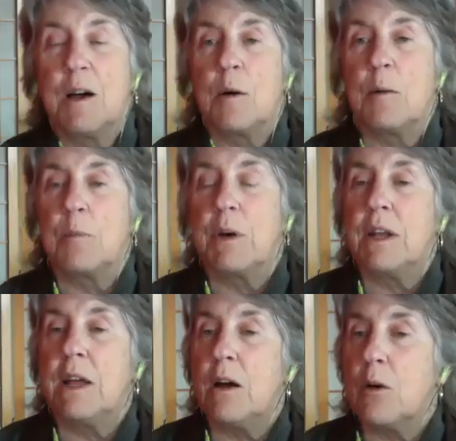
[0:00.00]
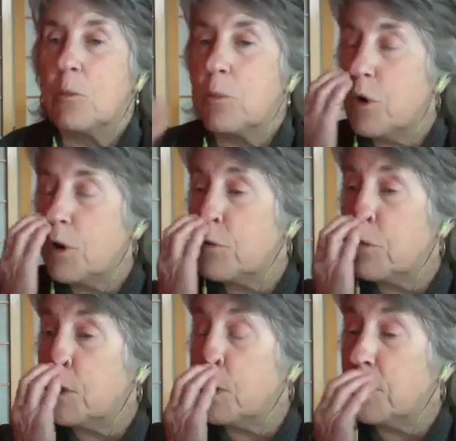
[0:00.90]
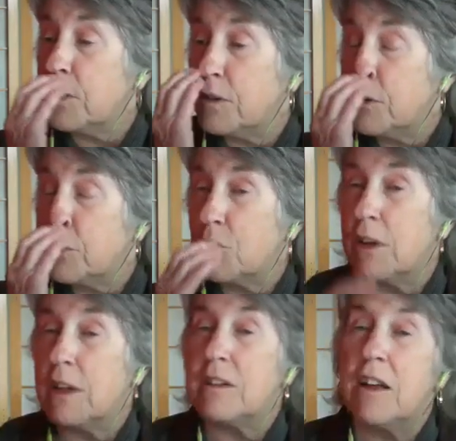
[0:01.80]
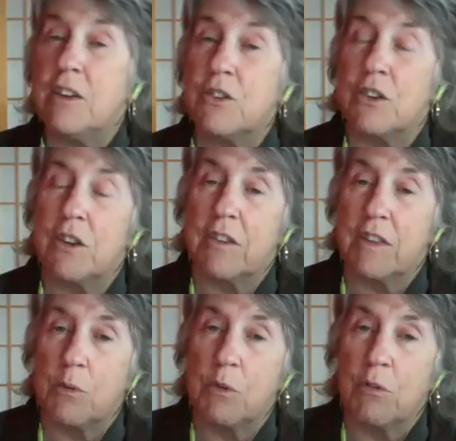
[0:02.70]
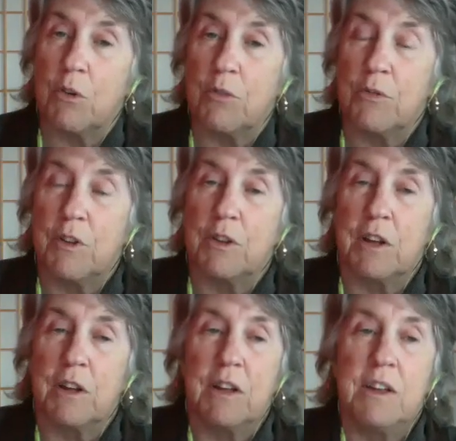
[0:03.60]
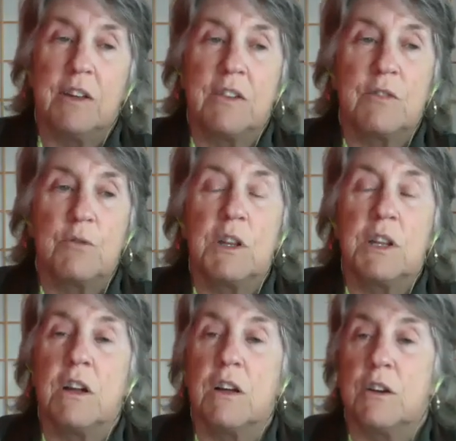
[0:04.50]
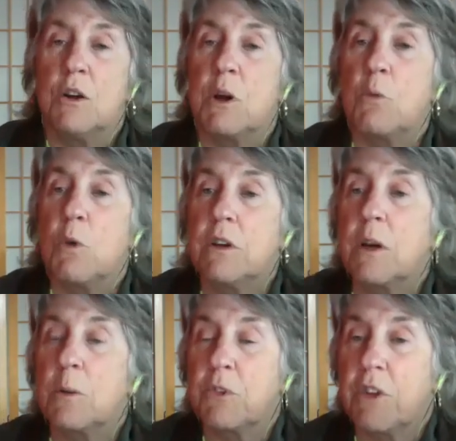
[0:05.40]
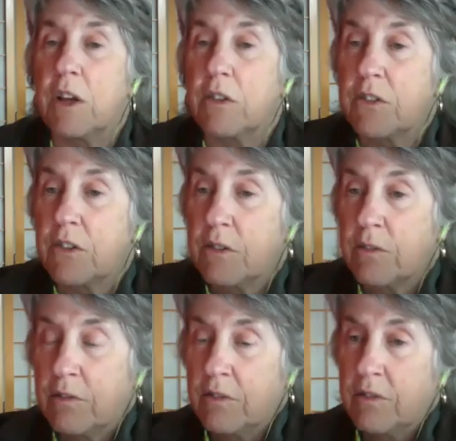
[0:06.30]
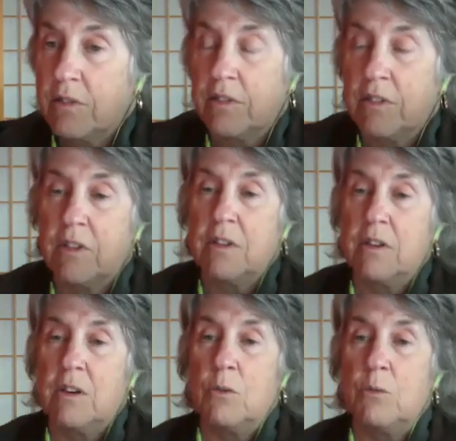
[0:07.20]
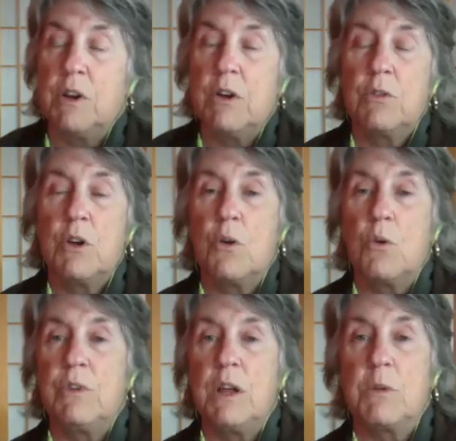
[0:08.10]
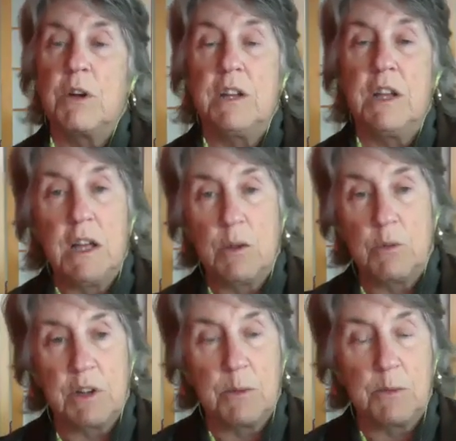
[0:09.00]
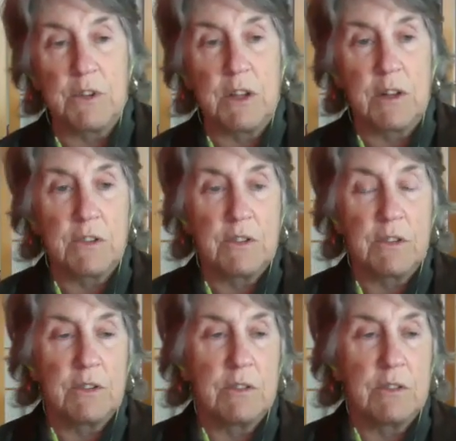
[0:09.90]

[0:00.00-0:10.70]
But now, part of the disorientation that we're all feeling is really not knowing what comes next. We don't know day by day what comes next.